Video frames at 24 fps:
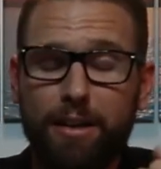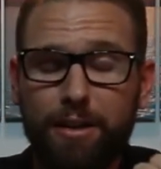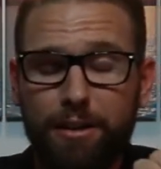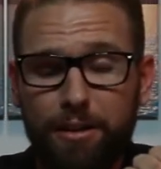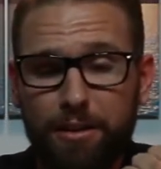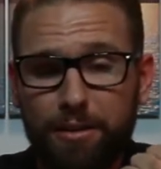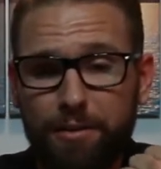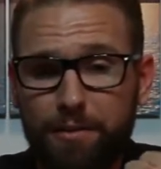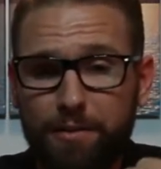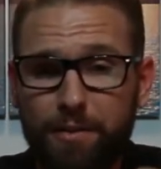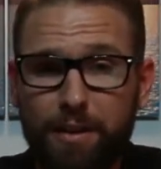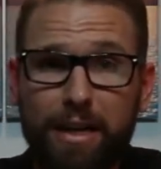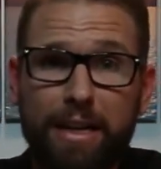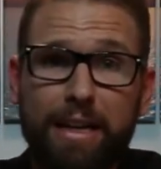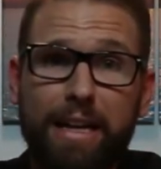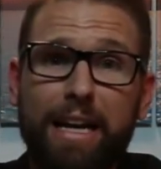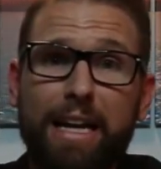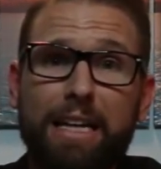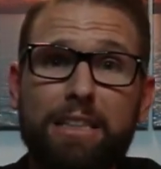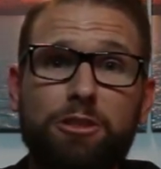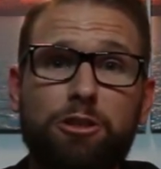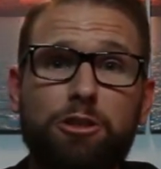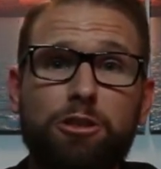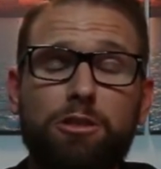Your
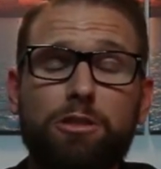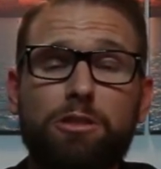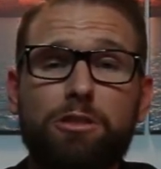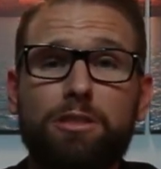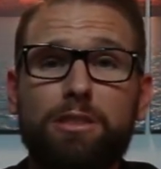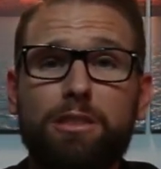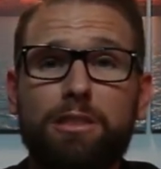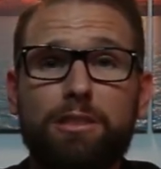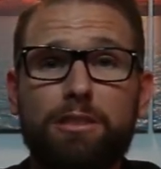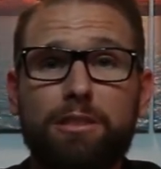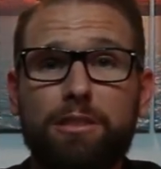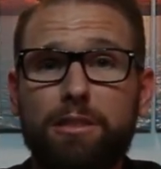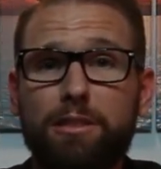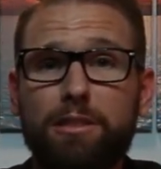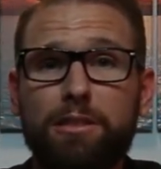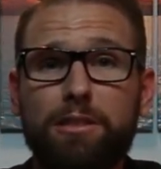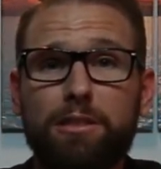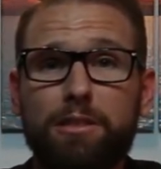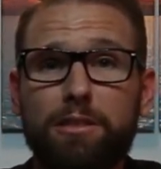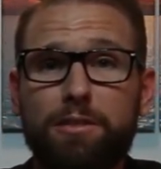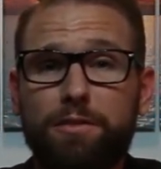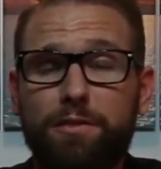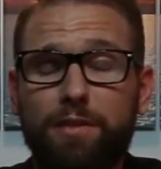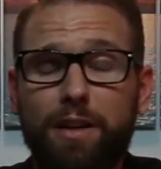financial
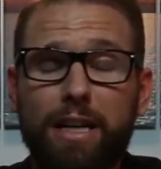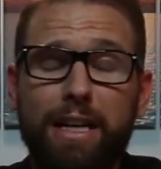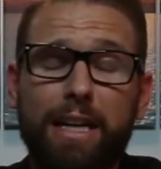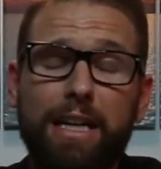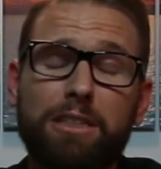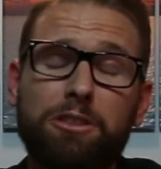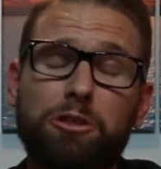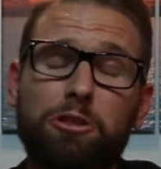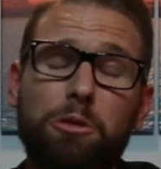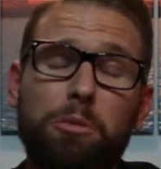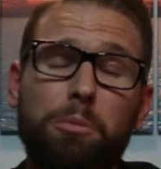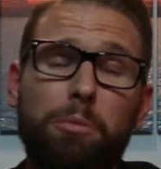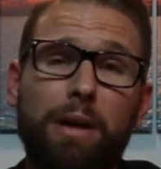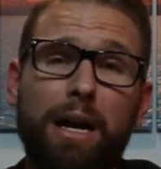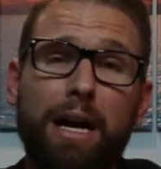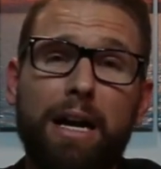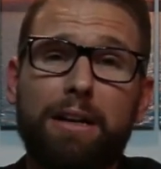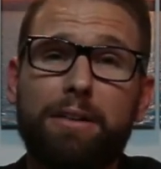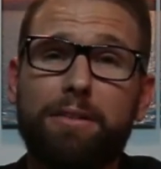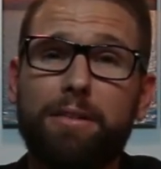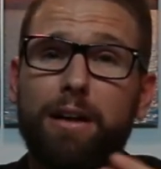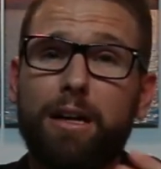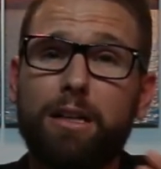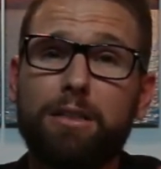
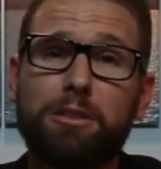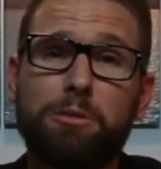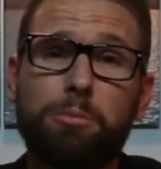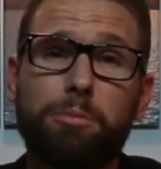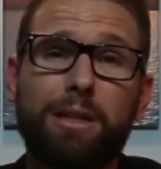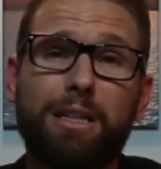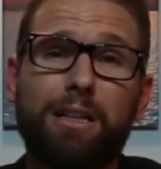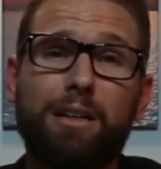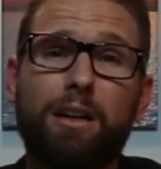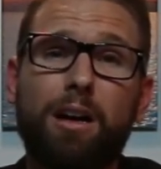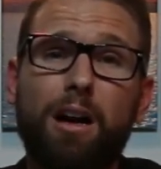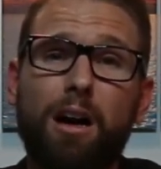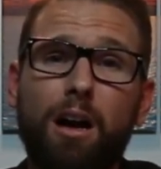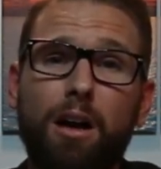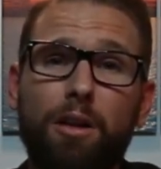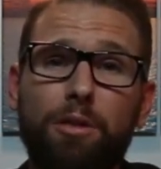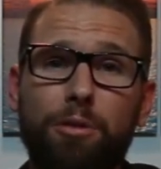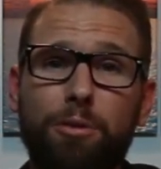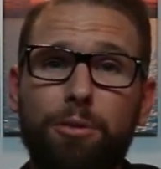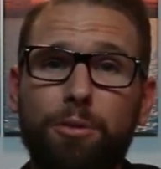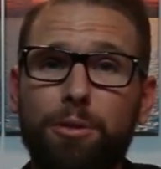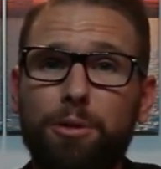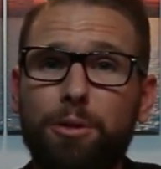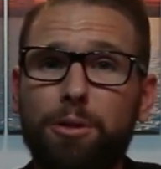background's been gone
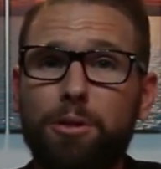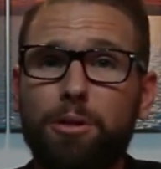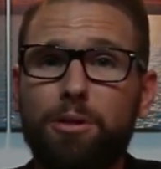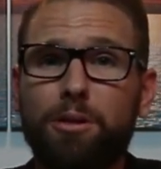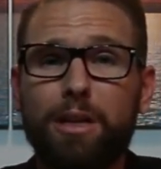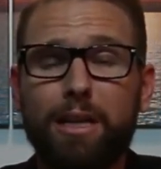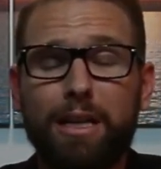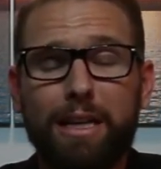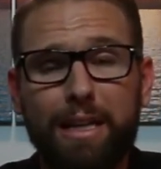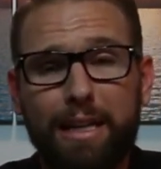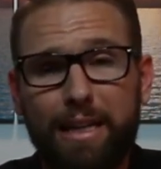through.